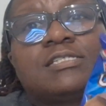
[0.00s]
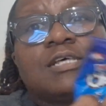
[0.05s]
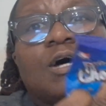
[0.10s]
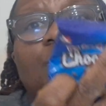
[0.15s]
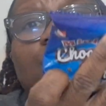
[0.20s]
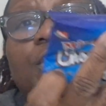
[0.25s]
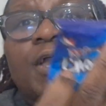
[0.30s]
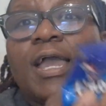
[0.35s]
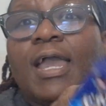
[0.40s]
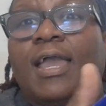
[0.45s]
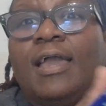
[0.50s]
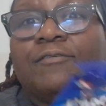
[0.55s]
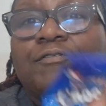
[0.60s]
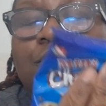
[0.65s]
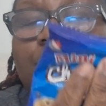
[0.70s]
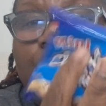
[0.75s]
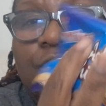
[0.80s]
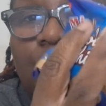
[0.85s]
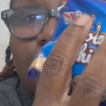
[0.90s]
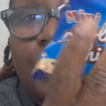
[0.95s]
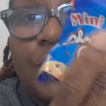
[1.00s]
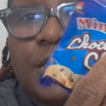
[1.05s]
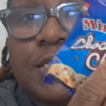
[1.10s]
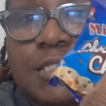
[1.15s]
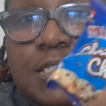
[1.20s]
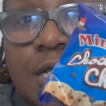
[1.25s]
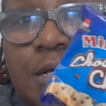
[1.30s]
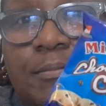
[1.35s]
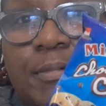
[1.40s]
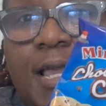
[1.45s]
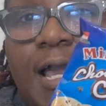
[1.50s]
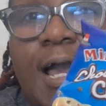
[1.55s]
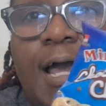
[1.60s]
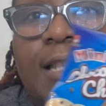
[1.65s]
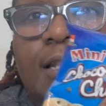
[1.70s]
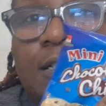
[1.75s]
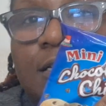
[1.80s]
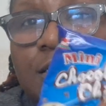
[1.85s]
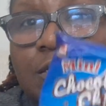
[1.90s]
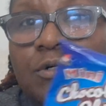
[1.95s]
is okay if you're doing some
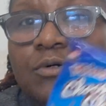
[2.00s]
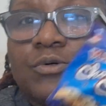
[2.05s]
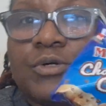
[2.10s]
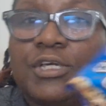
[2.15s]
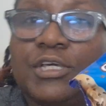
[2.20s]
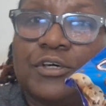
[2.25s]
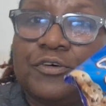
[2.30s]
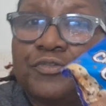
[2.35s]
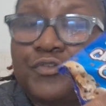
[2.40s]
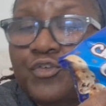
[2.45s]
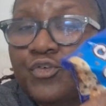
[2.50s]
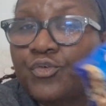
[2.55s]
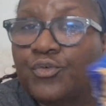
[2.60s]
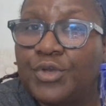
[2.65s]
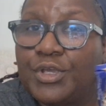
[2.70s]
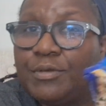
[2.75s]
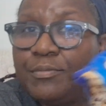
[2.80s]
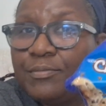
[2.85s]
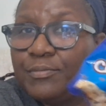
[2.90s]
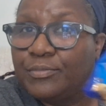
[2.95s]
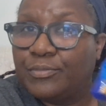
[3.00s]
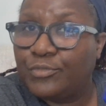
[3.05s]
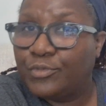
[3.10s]
kind of little gift treat,